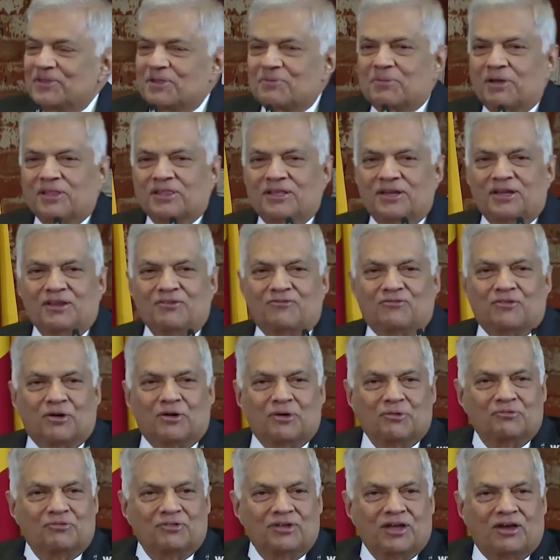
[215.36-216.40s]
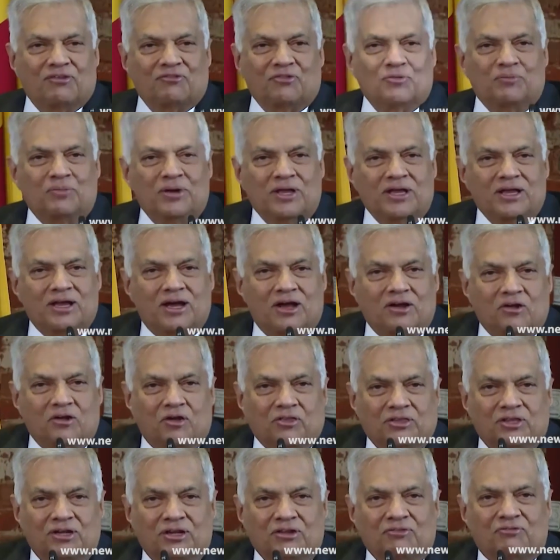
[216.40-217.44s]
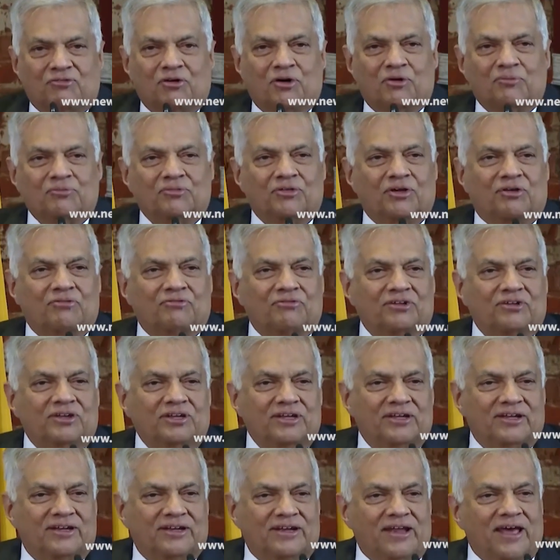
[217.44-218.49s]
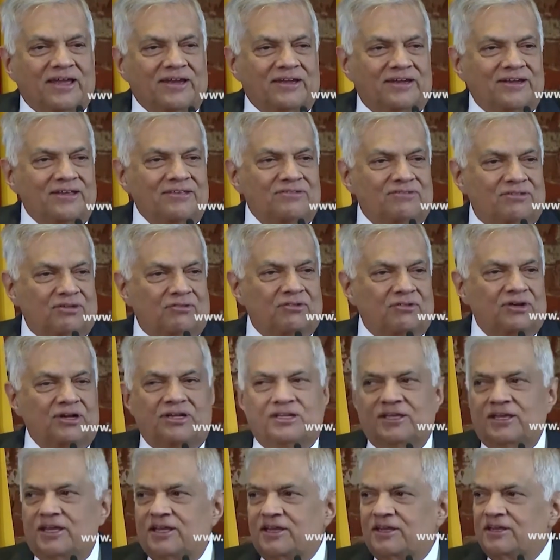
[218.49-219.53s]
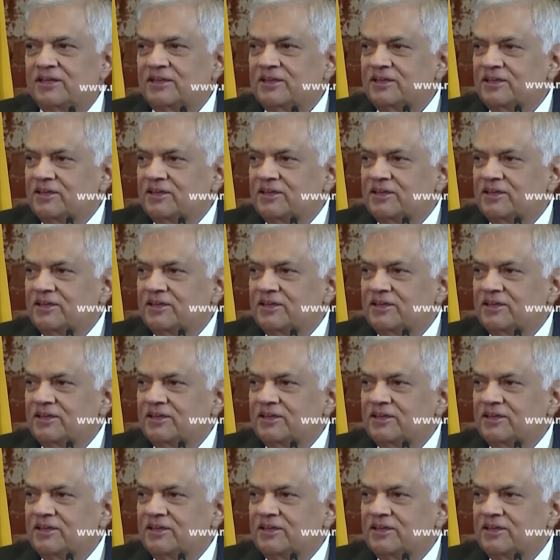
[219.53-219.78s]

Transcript: But the reforms we have to bring are not the reforms of 1978.